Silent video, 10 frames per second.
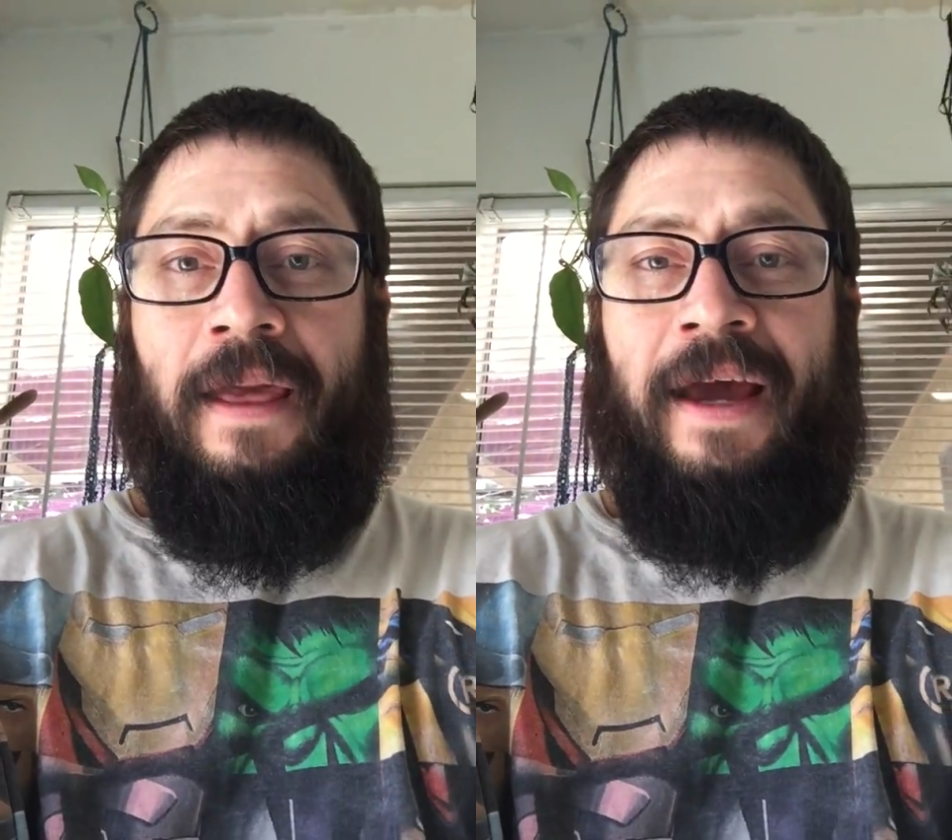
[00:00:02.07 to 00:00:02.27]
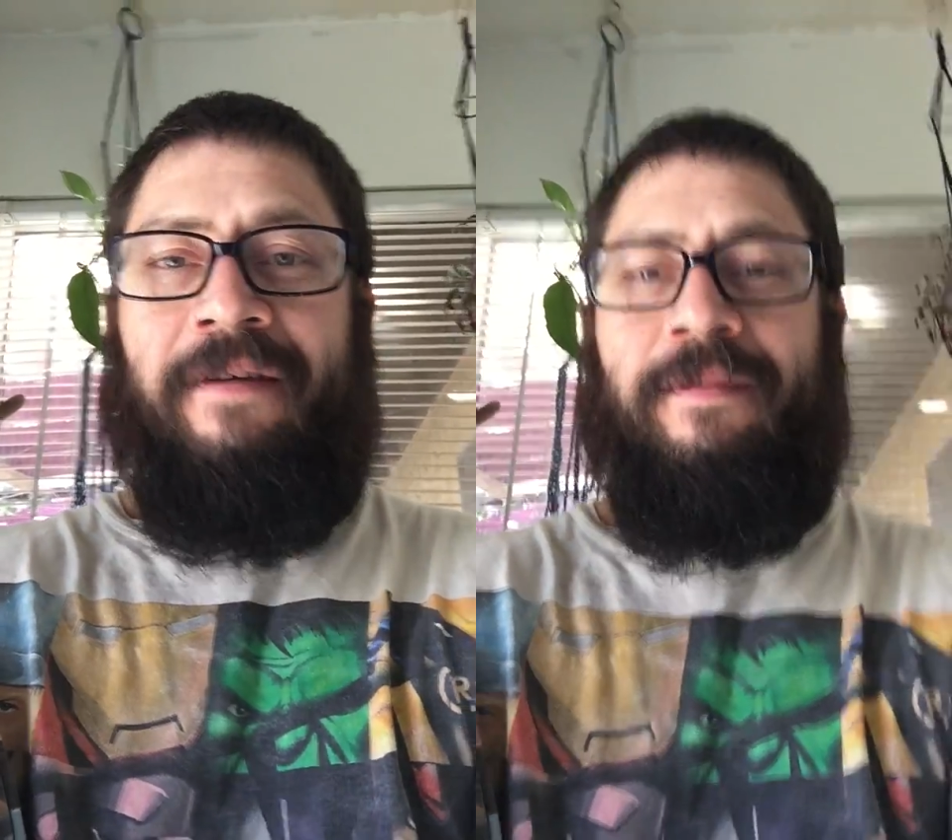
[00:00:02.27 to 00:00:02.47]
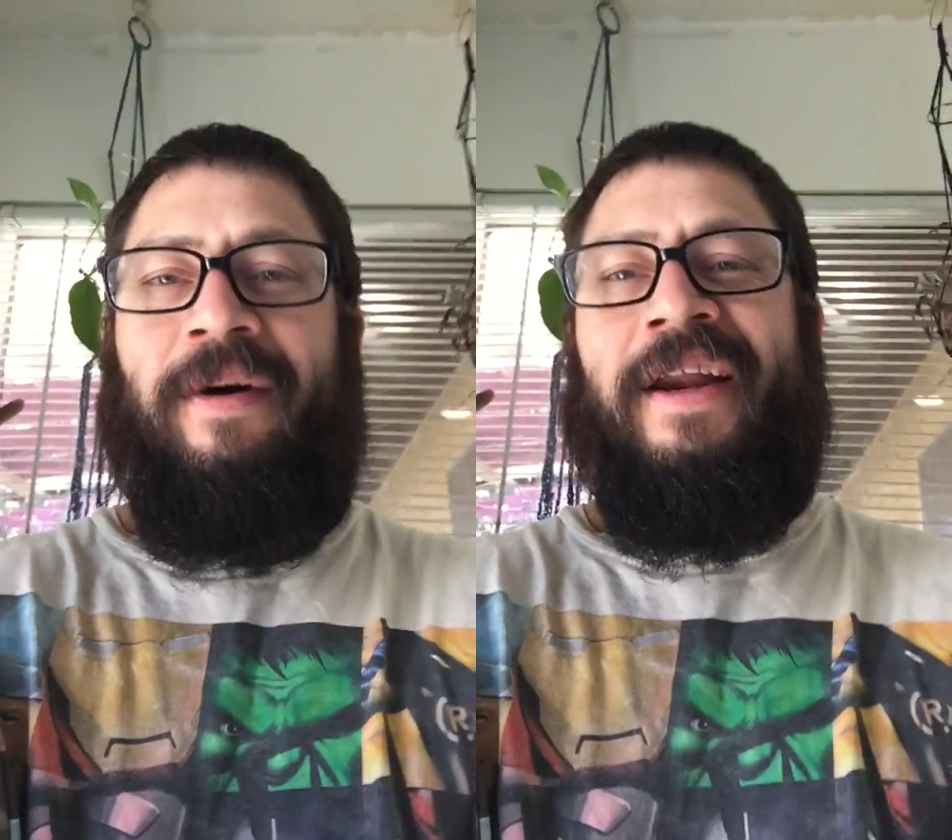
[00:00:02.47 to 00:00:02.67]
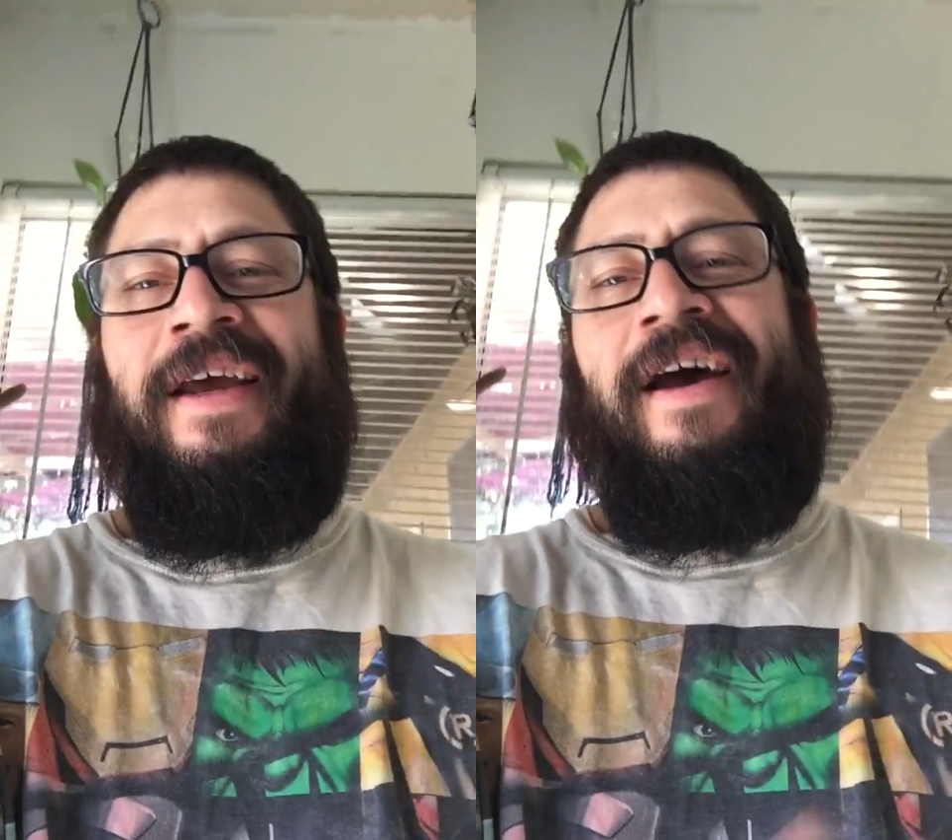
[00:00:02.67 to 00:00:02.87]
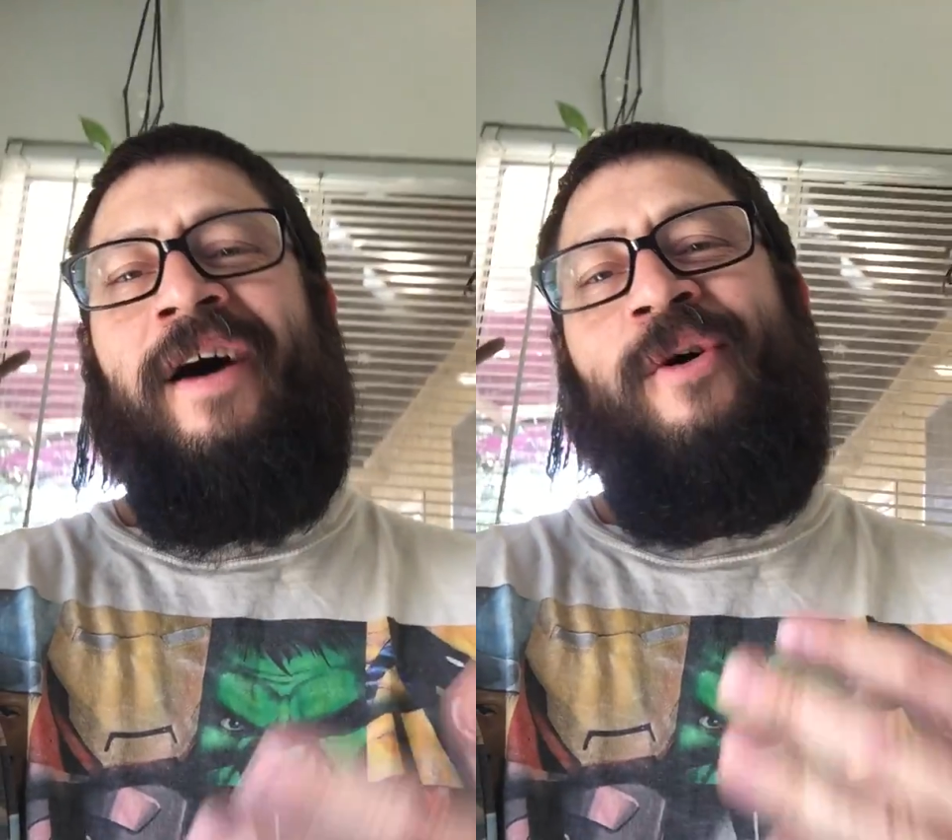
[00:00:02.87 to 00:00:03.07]
Hey
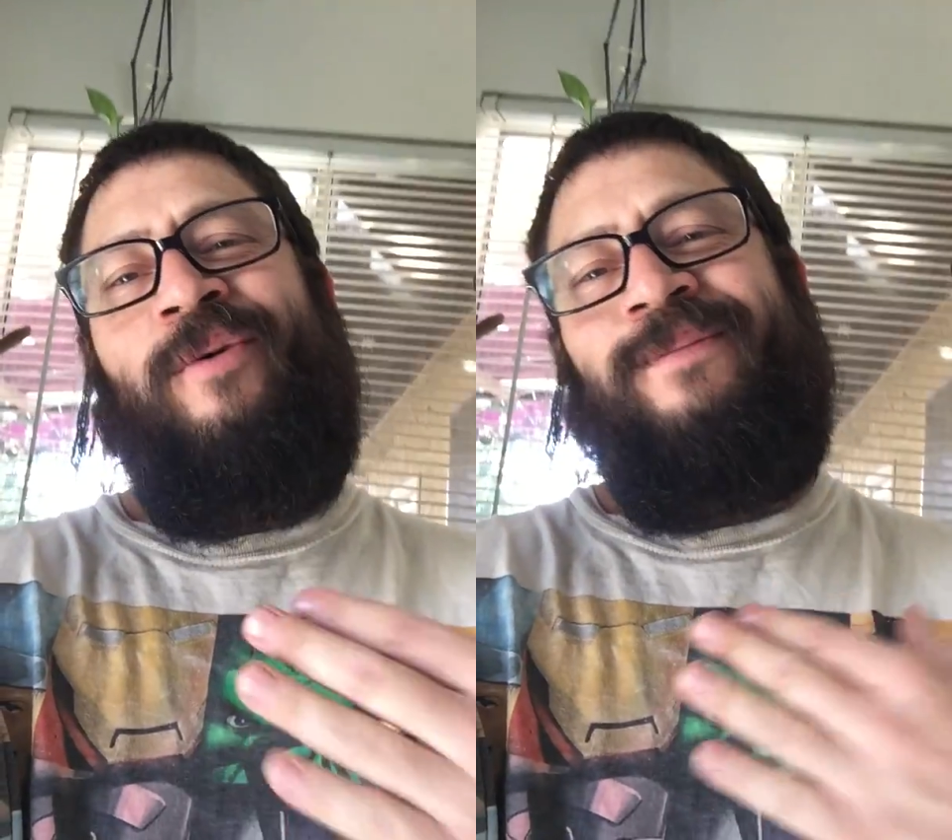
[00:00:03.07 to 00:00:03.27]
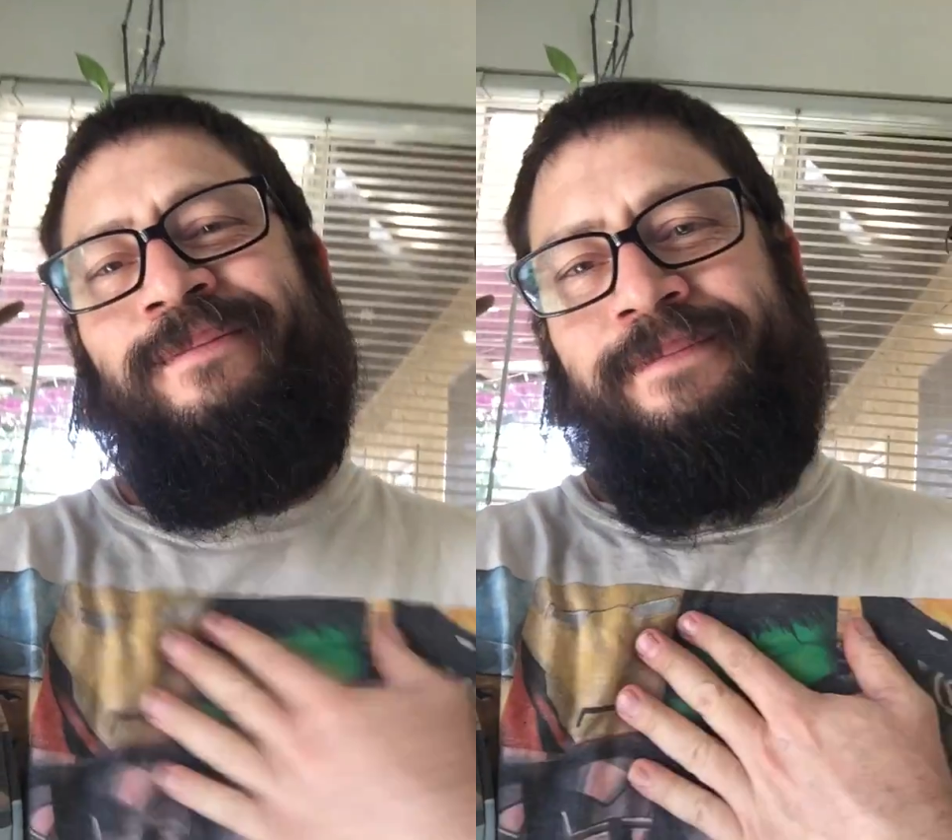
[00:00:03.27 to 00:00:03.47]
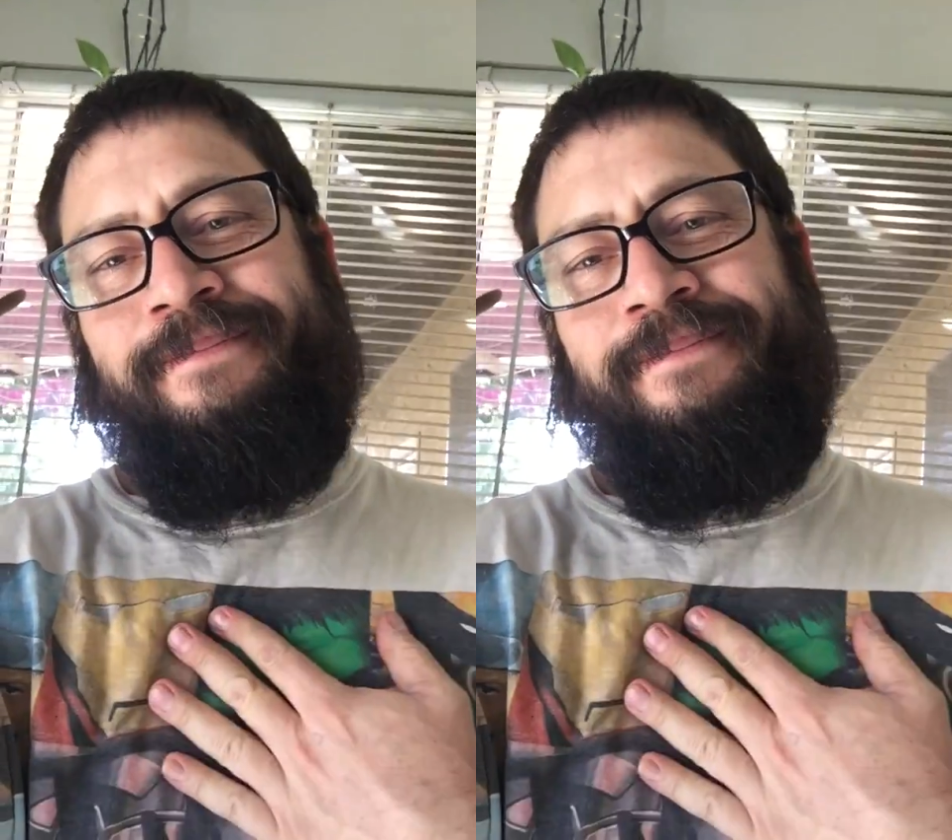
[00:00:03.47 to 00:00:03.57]
everybody, I hope.